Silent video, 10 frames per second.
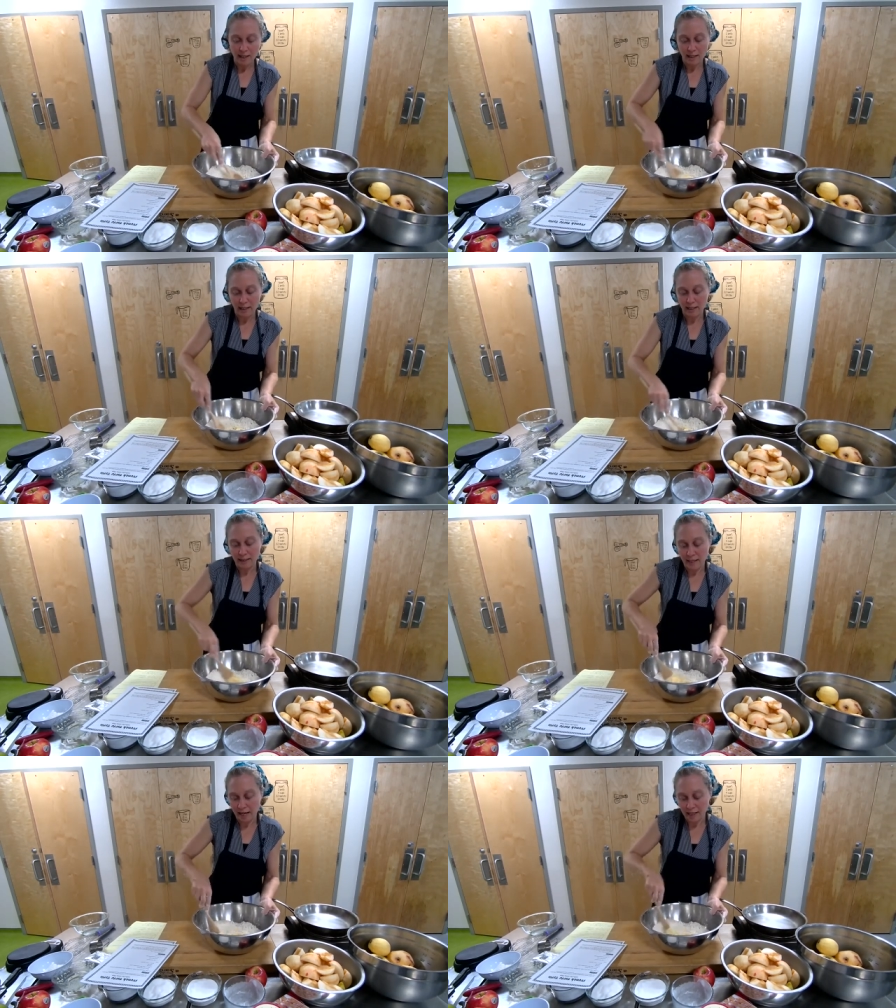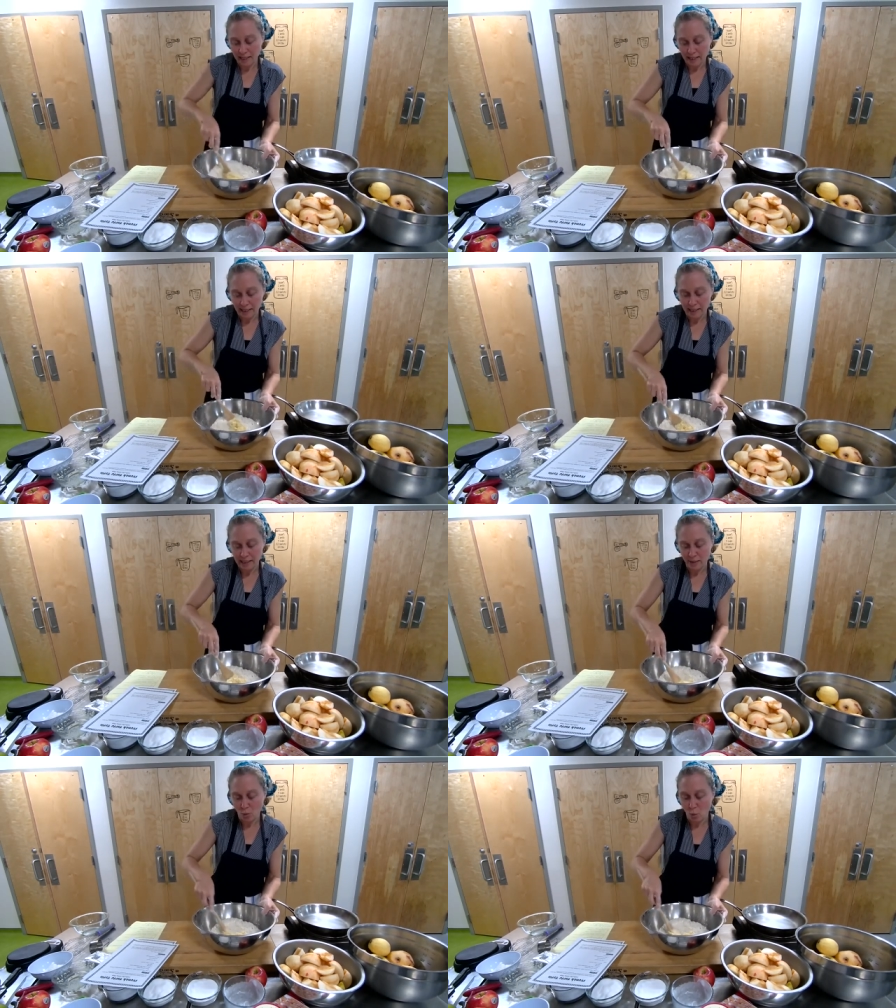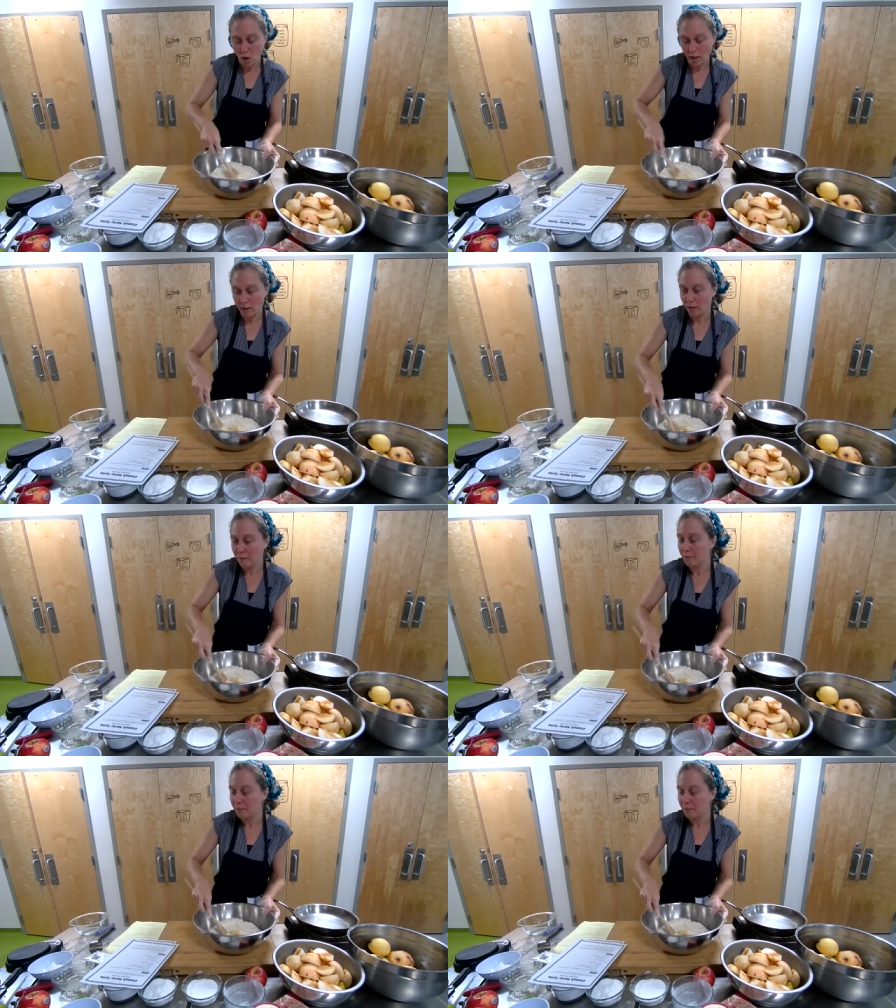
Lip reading: and that is the water.